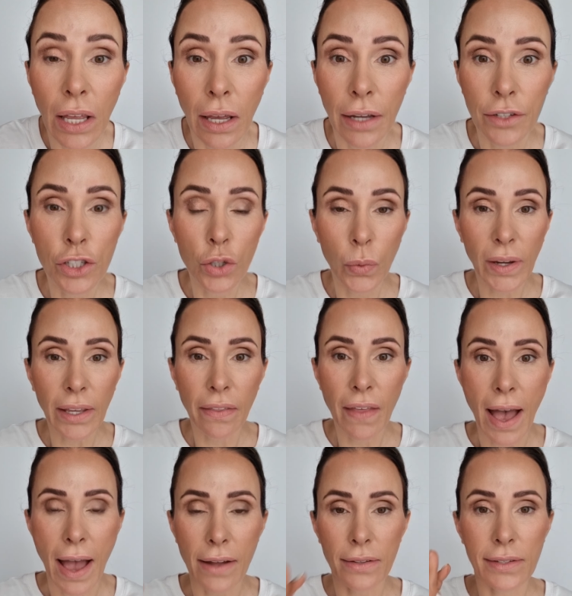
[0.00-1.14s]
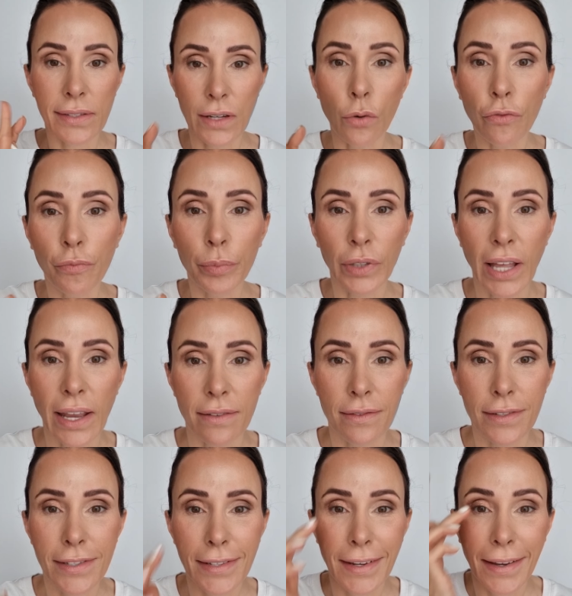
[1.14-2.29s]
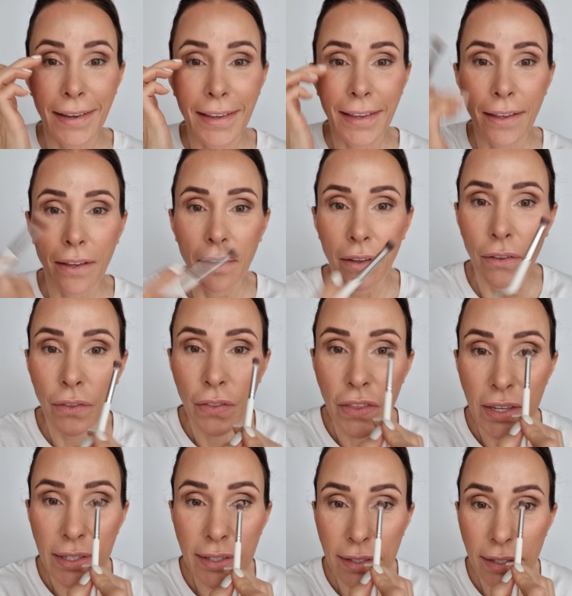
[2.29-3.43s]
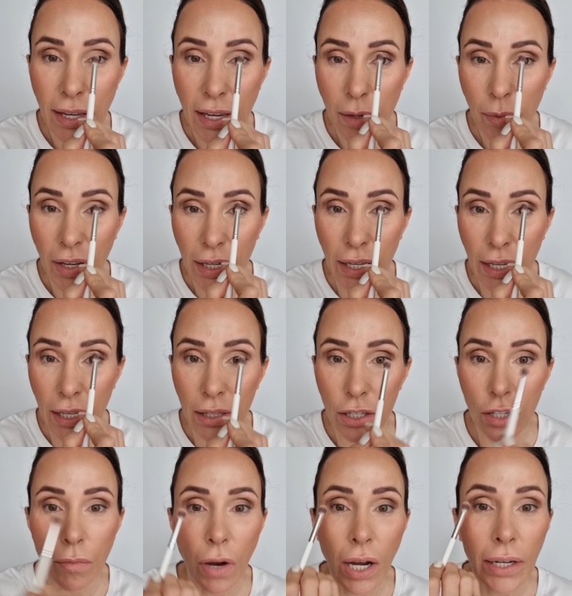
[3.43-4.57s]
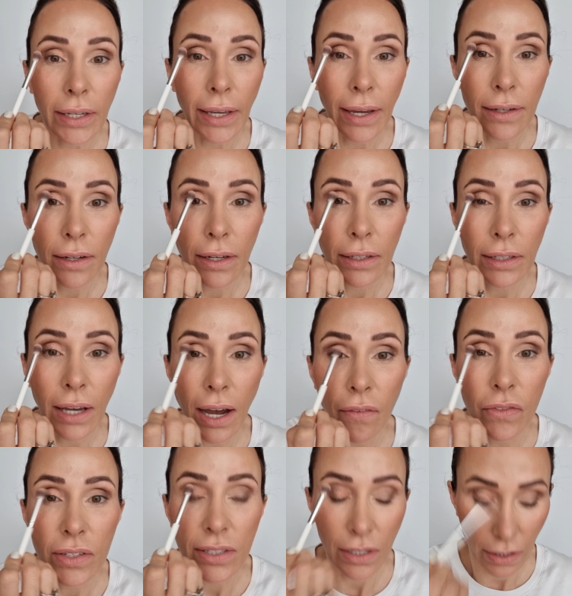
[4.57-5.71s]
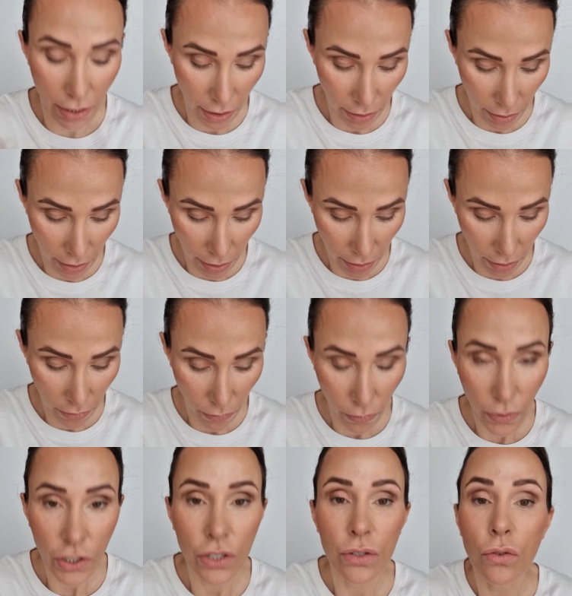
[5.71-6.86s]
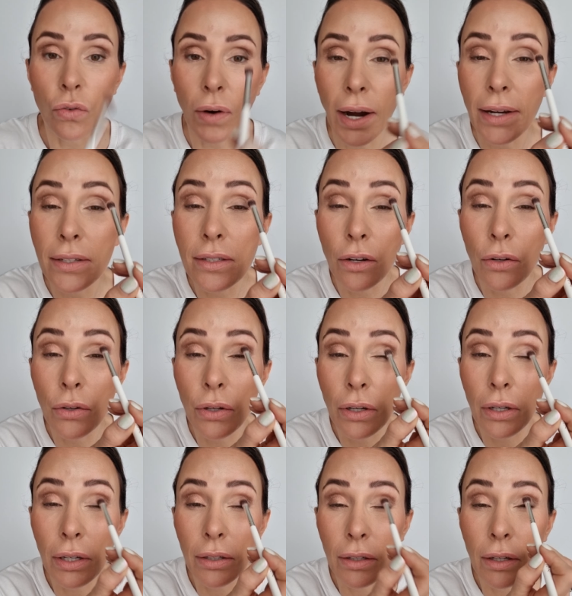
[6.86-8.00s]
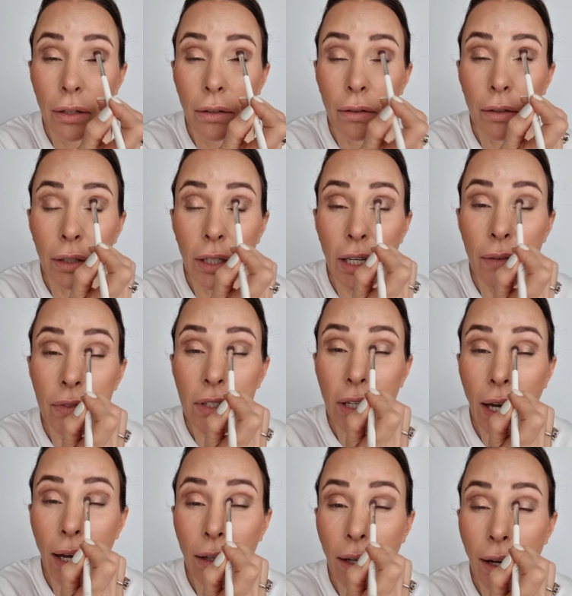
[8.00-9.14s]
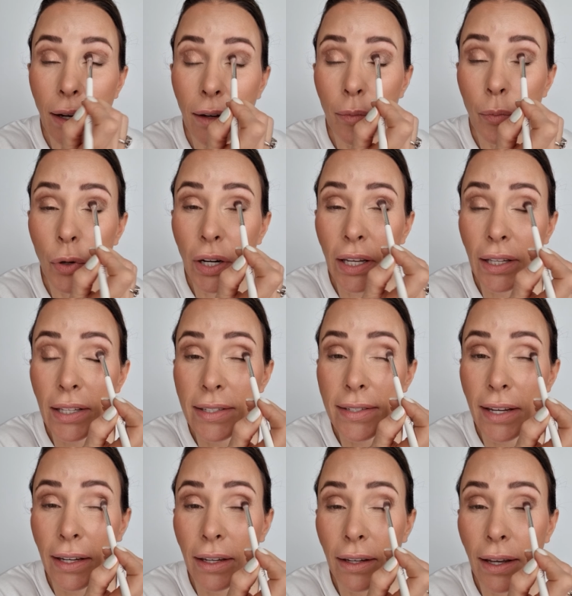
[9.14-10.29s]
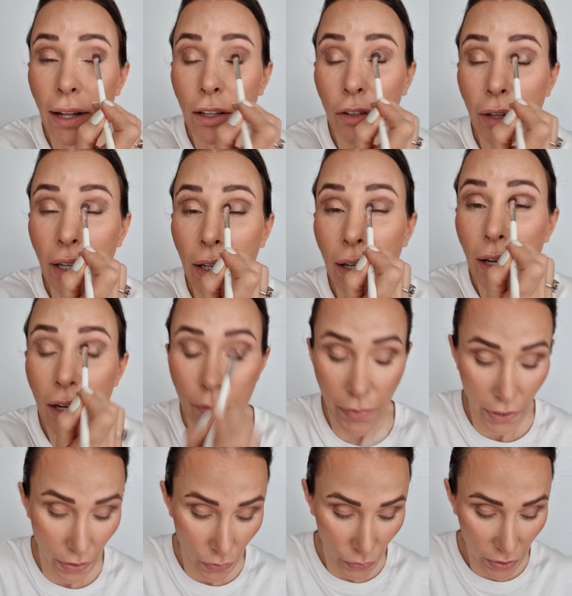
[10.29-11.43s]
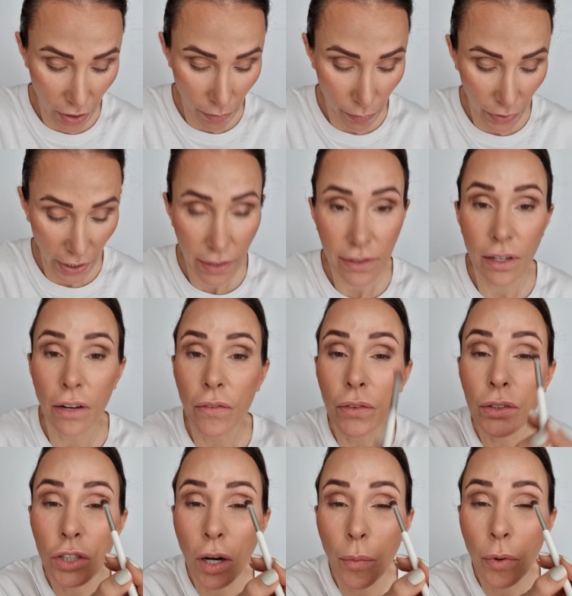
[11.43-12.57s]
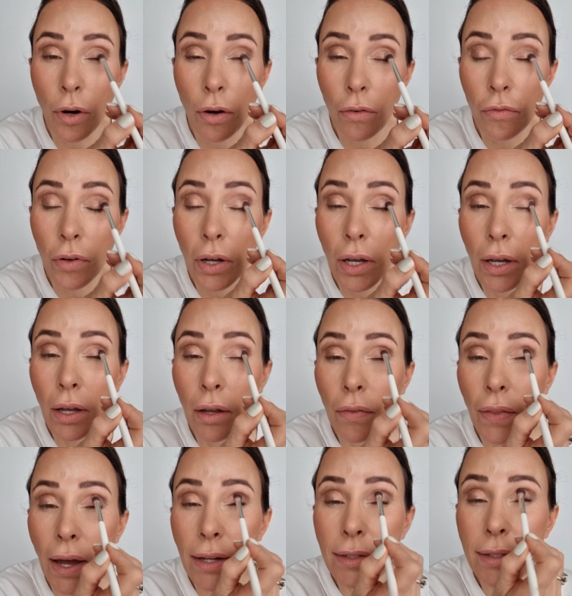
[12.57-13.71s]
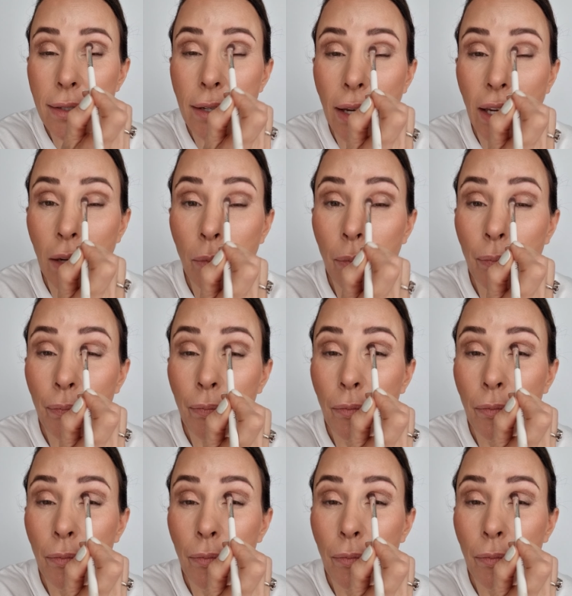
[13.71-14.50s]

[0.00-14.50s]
And doing that self-blends this seam in here that you might get. It covers it, which is great. So it gives color, putting this second color in, but it also blends over the top of that seam